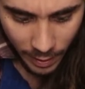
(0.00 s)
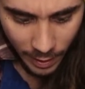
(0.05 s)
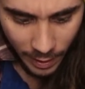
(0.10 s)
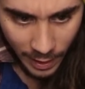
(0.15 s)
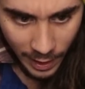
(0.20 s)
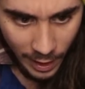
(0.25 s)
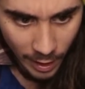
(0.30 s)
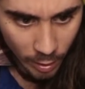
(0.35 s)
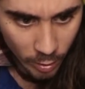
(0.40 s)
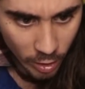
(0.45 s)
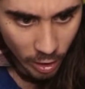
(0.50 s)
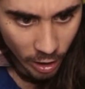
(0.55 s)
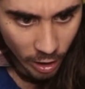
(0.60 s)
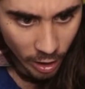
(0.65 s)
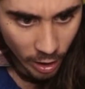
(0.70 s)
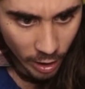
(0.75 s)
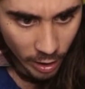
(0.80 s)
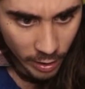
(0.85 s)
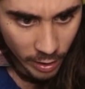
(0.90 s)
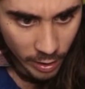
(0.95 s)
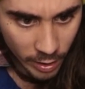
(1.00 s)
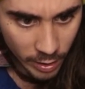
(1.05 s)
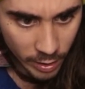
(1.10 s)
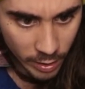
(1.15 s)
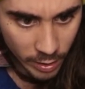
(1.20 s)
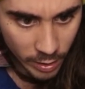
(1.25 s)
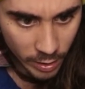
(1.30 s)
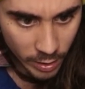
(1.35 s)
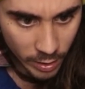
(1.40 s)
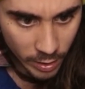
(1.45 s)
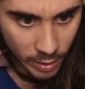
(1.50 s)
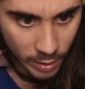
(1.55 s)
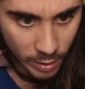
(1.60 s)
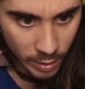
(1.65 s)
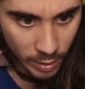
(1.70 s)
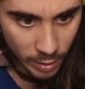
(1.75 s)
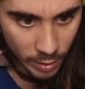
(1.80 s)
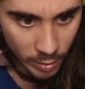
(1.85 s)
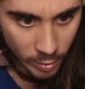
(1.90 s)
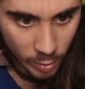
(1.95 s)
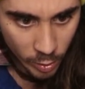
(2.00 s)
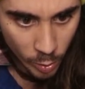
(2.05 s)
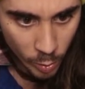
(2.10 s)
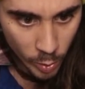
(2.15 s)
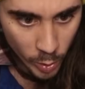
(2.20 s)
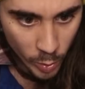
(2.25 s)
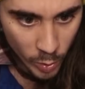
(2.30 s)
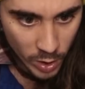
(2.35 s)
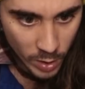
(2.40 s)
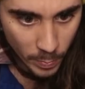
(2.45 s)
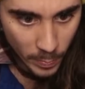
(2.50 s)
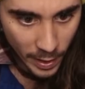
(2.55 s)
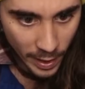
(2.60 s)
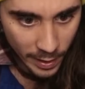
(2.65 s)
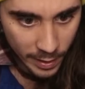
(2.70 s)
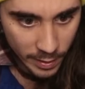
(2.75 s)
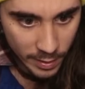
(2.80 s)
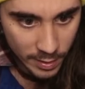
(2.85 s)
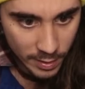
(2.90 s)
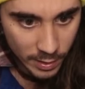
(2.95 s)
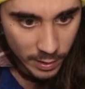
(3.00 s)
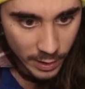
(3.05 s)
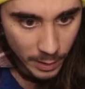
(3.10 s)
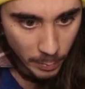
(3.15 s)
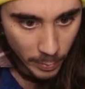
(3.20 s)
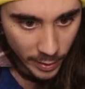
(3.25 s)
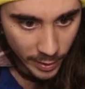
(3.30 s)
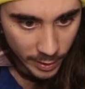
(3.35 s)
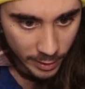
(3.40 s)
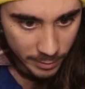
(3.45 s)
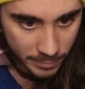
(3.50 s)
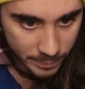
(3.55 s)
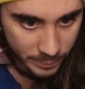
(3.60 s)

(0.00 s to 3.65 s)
How long do you spend sleeping?